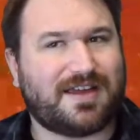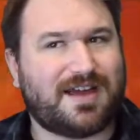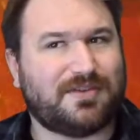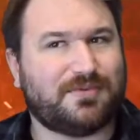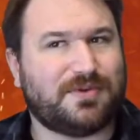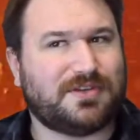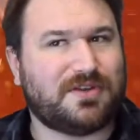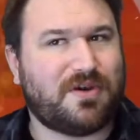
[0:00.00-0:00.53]

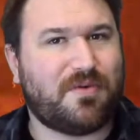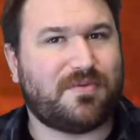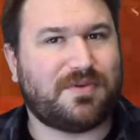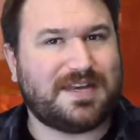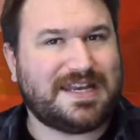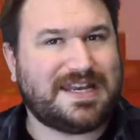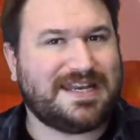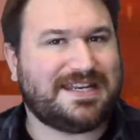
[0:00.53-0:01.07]
guys, we
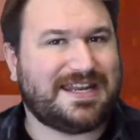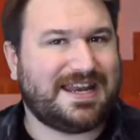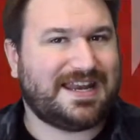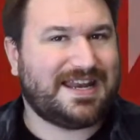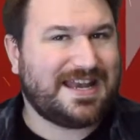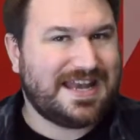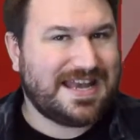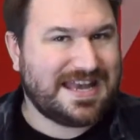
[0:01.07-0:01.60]
don't need
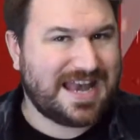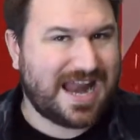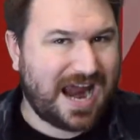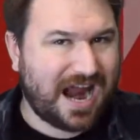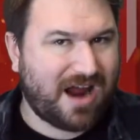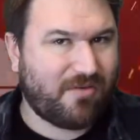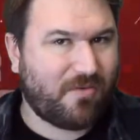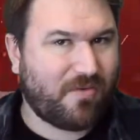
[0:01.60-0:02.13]
it
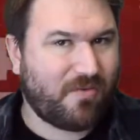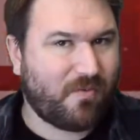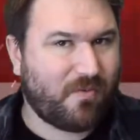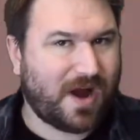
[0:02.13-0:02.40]
now.